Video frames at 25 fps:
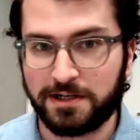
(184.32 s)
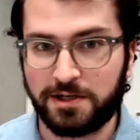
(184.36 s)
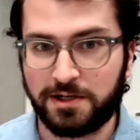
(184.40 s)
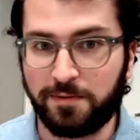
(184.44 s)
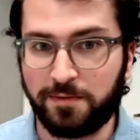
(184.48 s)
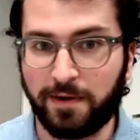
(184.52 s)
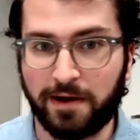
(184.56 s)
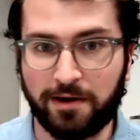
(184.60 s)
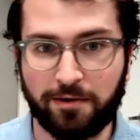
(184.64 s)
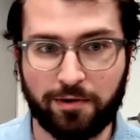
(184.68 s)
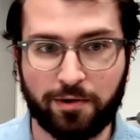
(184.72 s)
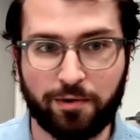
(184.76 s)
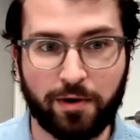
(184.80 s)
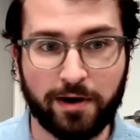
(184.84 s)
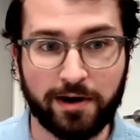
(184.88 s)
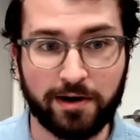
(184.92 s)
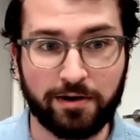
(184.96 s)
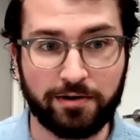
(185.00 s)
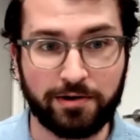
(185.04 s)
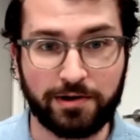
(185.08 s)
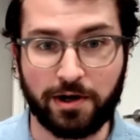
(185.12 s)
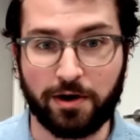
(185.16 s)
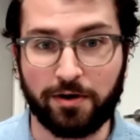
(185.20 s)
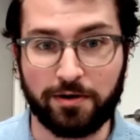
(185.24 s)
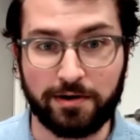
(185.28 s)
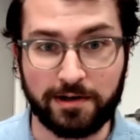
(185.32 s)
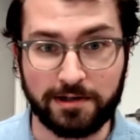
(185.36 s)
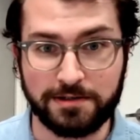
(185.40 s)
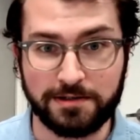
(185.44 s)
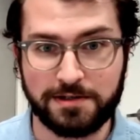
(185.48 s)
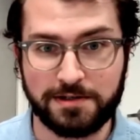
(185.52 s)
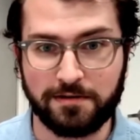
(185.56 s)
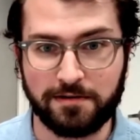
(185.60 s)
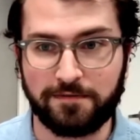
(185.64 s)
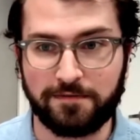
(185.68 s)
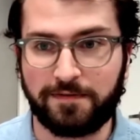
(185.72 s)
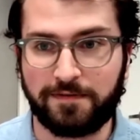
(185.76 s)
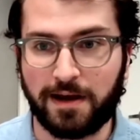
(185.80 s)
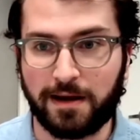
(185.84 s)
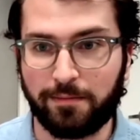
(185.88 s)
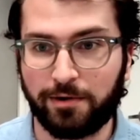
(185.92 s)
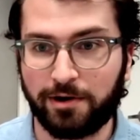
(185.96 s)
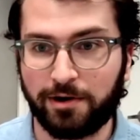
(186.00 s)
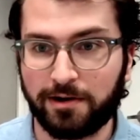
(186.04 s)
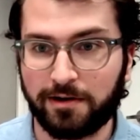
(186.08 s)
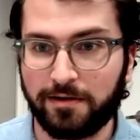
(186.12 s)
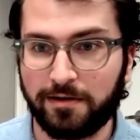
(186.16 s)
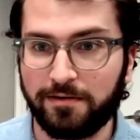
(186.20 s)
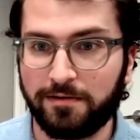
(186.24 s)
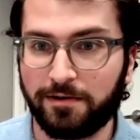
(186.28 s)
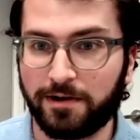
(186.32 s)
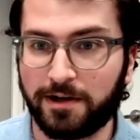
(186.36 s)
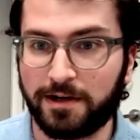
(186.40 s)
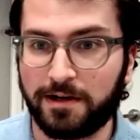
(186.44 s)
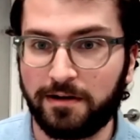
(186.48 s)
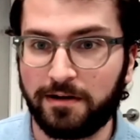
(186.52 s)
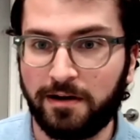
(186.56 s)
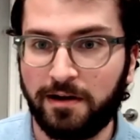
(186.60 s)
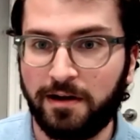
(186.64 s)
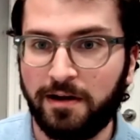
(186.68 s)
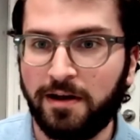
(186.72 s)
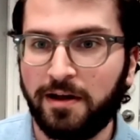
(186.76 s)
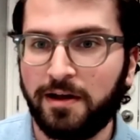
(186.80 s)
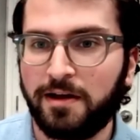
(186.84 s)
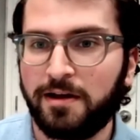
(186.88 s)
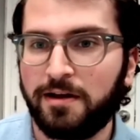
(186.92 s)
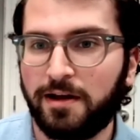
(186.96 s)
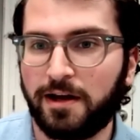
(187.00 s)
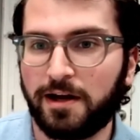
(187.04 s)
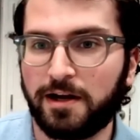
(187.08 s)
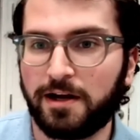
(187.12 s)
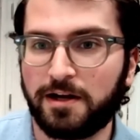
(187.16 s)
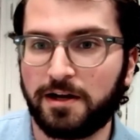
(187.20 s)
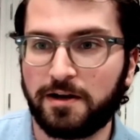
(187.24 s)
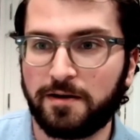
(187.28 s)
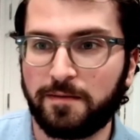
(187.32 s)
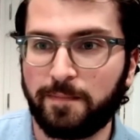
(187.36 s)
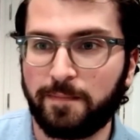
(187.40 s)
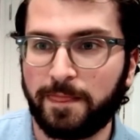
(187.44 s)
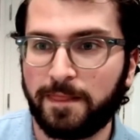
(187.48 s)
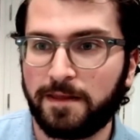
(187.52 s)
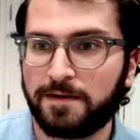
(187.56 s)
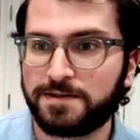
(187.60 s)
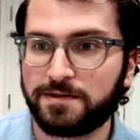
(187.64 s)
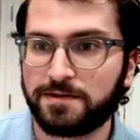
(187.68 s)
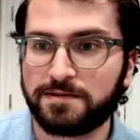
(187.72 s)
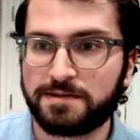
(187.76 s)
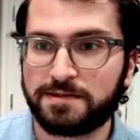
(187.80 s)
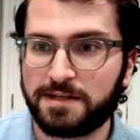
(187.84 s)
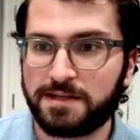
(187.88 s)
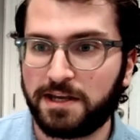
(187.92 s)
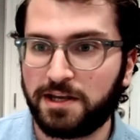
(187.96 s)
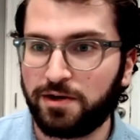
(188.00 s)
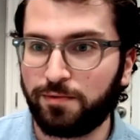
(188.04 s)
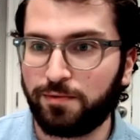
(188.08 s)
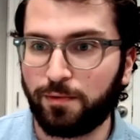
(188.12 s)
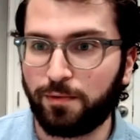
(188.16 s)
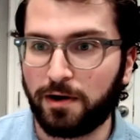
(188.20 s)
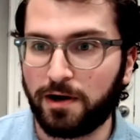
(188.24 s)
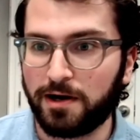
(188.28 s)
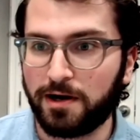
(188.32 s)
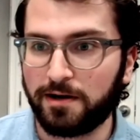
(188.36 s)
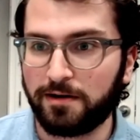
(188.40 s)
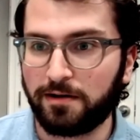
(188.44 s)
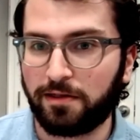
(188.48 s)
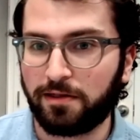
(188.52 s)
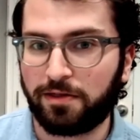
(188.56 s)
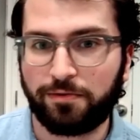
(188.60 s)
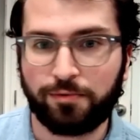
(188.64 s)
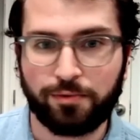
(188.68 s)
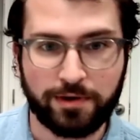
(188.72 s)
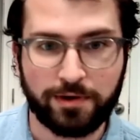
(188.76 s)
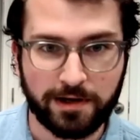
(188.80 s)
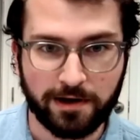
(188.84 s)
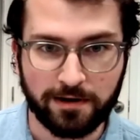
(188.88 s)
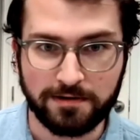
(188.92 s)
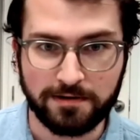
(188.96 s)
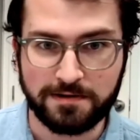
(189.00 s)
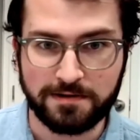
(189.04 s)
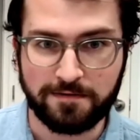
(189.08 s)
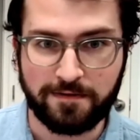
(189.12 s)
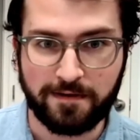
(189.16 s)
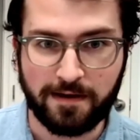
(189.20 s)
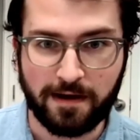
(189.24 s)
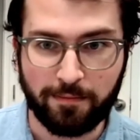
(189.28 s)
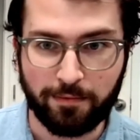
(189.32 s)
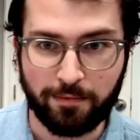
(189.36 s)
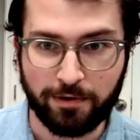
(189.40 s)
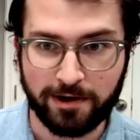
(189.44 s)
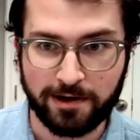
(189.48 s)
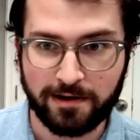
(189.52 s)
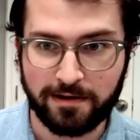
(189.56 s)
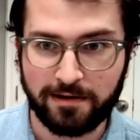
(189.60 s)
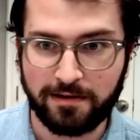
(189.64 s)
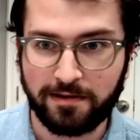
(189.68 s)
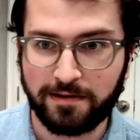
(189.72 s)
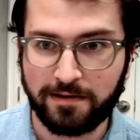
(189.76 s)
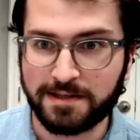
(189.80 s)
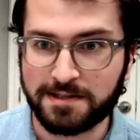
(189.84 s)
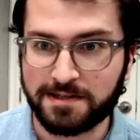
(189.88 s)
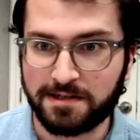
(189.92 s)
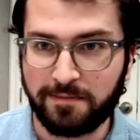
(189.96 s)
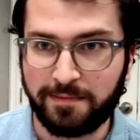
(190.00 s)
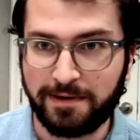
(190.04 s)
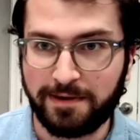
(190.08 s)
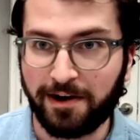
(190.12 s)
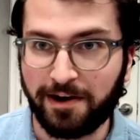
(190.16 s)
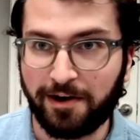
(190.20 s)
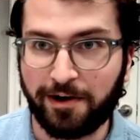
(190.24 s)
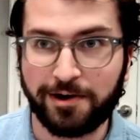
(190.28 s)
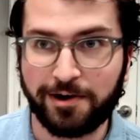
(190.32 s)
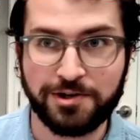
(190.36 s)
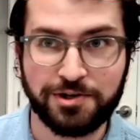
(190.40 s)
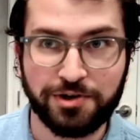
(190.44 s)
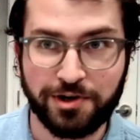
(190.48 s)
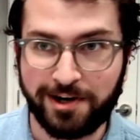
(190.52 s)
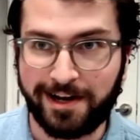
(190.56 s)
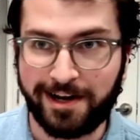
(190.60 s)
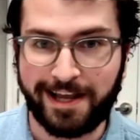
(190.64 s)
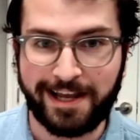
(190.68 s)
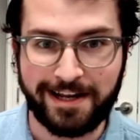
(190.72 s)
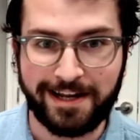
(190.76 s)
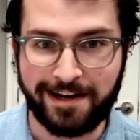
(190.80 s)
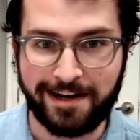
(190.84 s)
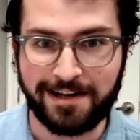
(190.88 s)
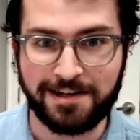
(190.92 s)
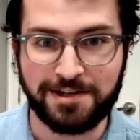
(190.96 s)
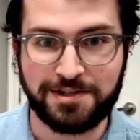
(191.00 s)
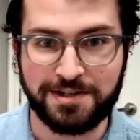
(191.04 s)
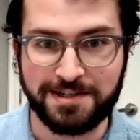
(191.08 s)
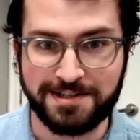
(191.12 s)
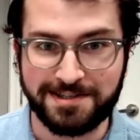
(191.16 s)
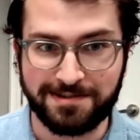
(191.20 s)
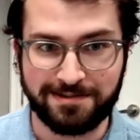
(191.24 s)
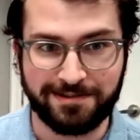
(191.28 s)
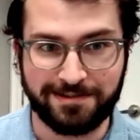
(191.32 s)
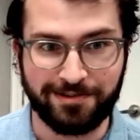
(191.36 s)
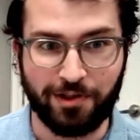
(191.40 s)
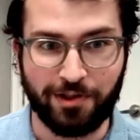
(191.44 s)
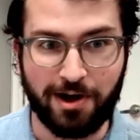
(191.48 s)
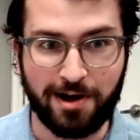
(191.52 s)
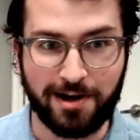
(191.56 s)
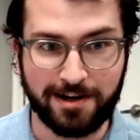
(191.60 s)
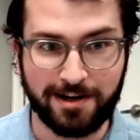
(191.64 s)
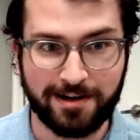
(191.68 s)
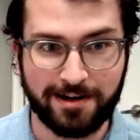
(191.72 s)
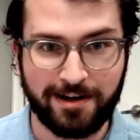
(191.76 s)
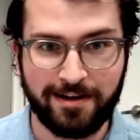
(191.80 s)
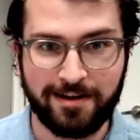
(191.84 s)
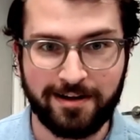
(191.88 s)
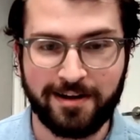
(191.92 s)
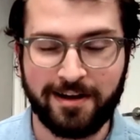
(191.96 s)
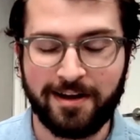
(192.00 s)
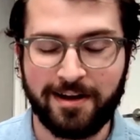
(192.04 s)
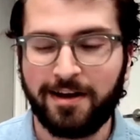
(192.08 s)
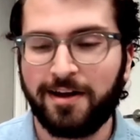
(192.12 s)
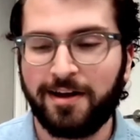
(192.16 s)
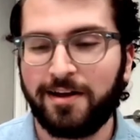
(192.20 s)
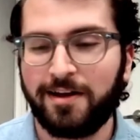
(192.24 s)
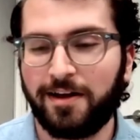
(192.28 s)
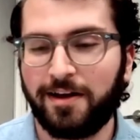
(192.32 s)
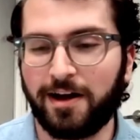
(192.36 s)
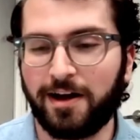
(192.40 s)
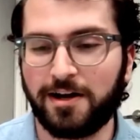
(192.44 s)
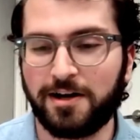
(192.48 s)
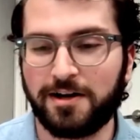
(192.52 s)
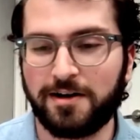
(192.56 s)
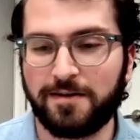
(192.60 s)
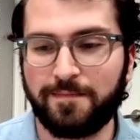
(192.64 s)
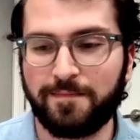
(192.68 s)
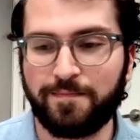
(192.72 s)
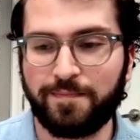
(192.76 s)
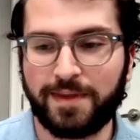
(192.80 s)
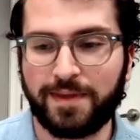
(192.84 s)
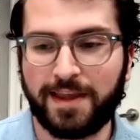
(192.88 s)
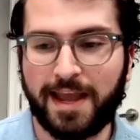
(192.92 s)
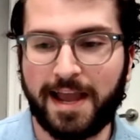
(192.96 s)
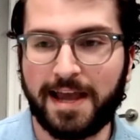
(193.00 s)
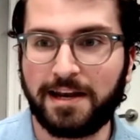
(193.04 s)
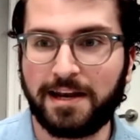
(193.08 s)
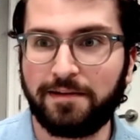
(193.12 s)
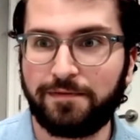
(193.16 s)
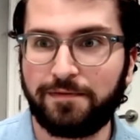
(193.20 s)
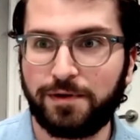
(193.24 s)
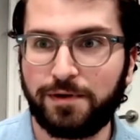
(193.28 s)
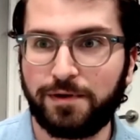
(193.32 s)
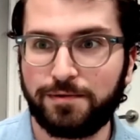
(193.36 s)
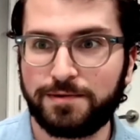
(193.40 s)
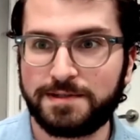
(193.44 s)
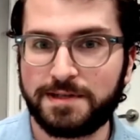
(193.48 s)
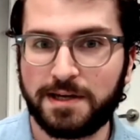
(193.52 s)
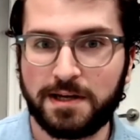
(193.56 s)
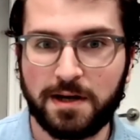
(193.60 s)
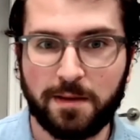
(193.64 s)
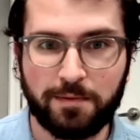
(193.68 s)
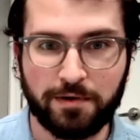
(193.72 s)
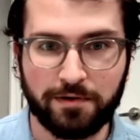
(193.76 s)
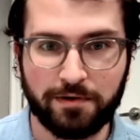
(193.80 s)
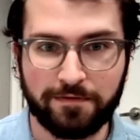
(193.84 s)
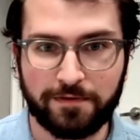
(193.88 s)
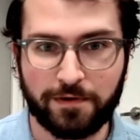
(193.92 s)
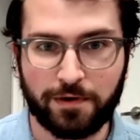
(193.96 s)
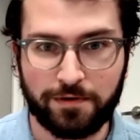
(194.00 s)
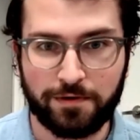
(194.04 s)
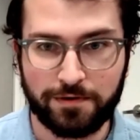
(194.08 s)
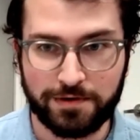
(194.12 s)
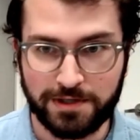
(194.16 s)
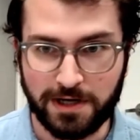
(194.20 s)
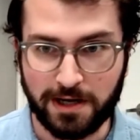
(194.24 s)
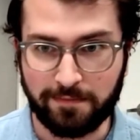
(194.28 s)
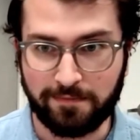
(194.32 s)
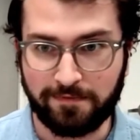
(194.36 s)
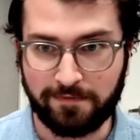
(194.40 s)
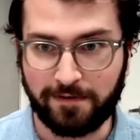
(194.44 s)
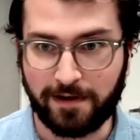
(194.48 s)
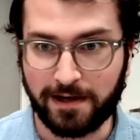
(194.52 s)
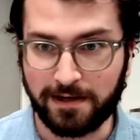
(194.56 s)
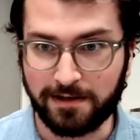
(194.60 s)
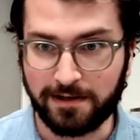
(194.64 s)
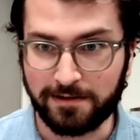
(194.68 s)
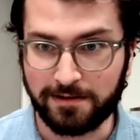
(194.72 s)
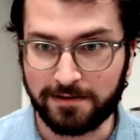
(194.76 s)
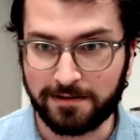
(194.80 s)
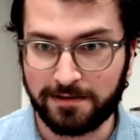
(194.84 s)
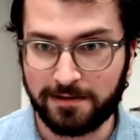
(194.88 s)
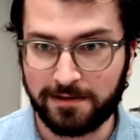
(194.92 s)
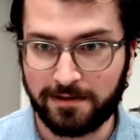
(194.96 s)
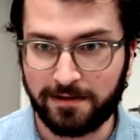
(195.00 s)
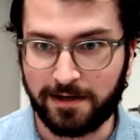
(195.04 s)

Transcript: you might require yardage of fabric, right? So let's say you want 3 yards of fabric. That's going to be 108 inches long. And if you set up your Photoshop file,